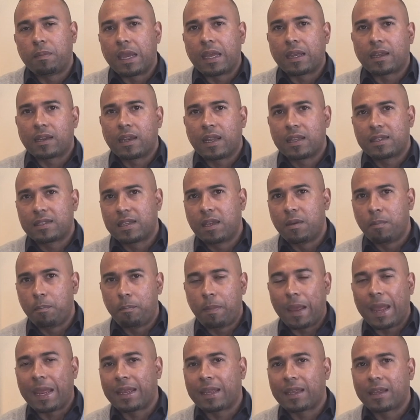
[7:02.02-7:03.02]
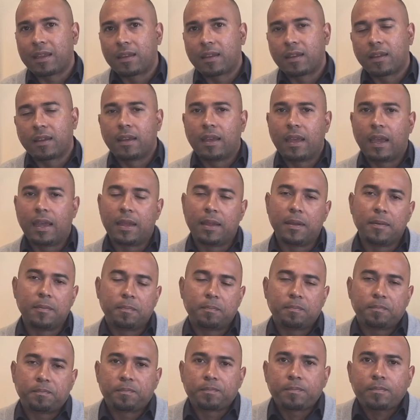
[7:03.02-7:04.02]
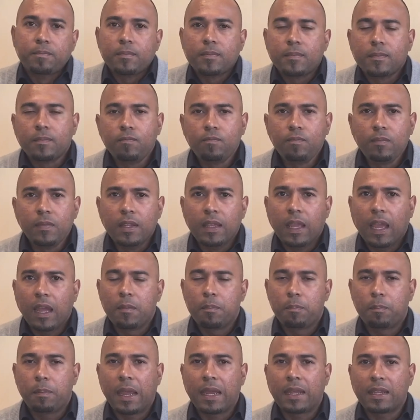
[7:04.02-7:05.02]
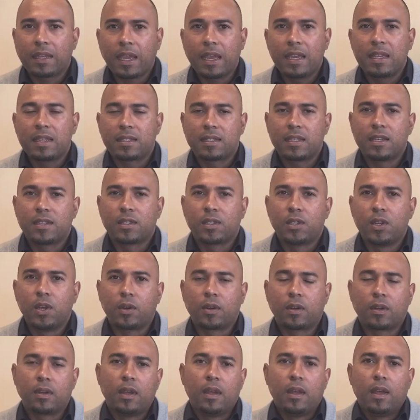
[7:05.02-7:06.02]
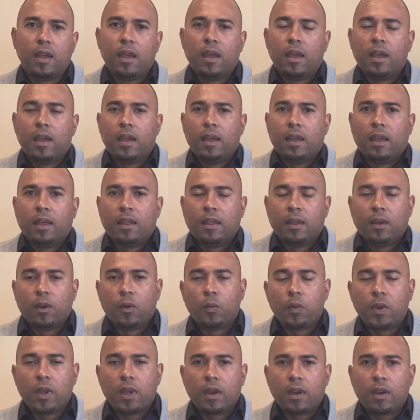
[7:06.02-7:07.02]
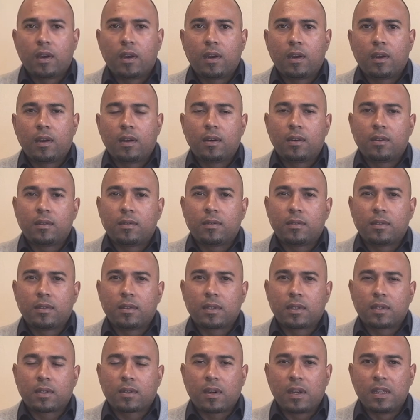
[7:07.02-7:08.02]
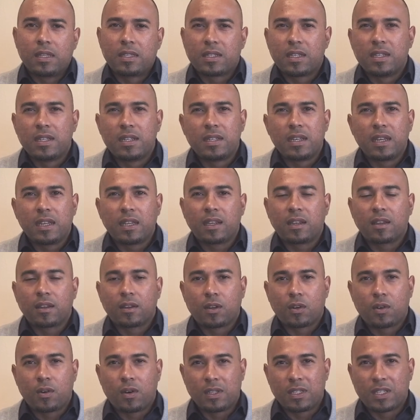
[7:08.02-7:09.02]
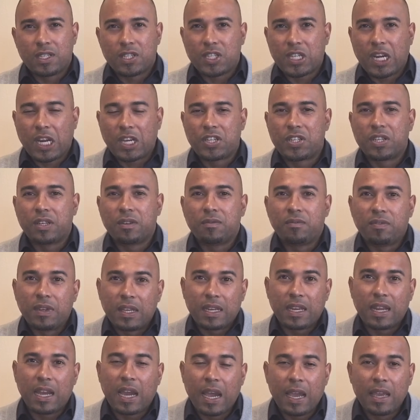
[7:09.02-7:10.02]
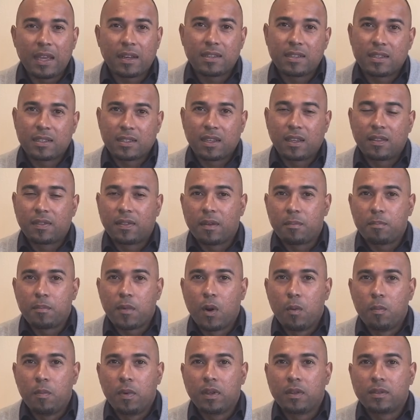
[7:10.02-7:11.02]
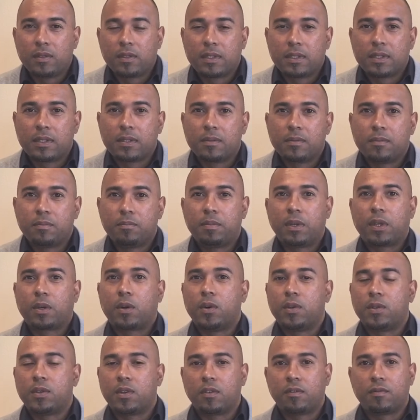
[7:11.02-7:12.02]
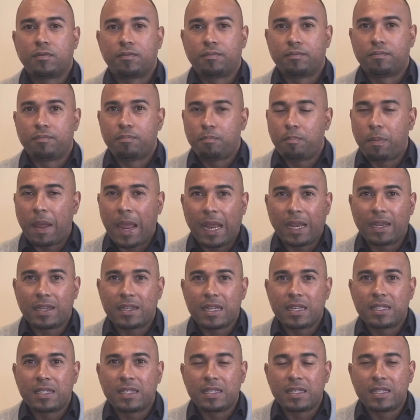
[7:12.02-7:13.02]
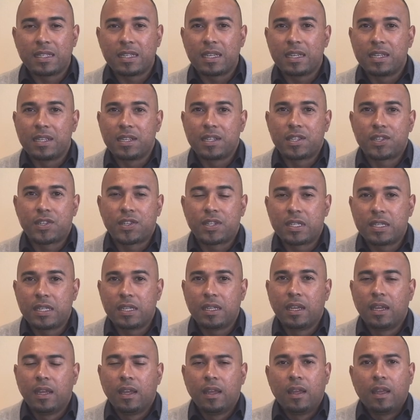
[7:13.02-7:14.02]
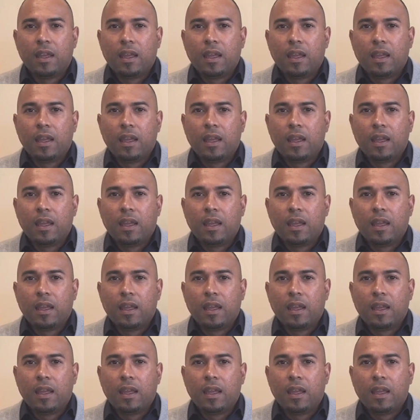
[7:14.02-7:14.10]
bank, let's say Bank A. And Bank A says, look, we are considering construction very high risk at the moment because of bad debt in the industry.